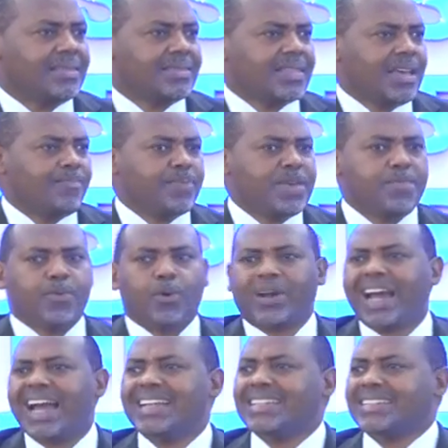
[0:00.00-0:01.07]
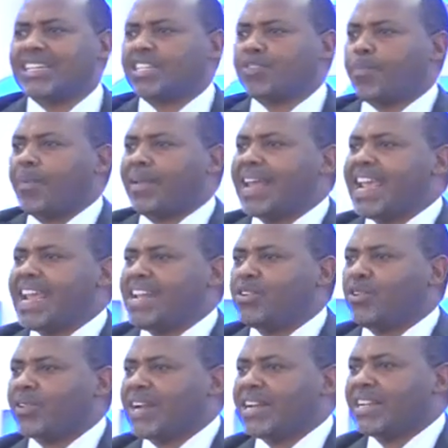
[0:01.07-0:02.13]
that people can't explain
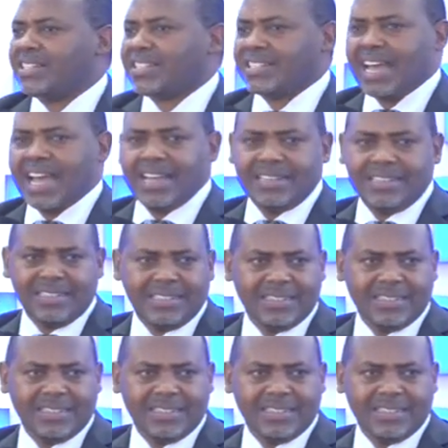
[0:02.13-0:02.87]
or understand,